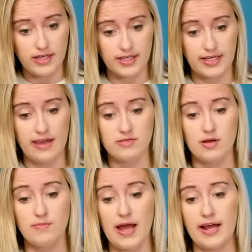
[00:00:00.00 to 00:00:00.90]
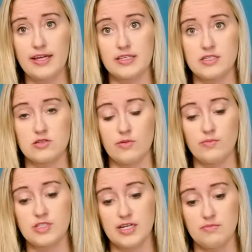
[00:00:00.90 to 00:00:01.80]
It gave some back. This is
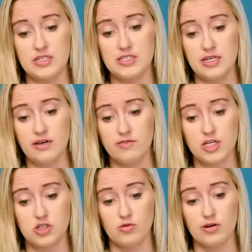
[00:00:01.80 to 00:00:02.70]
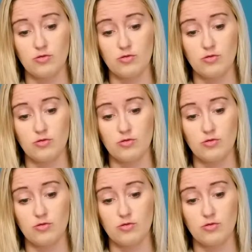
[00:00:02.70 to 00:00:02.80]
from CNBC of the historic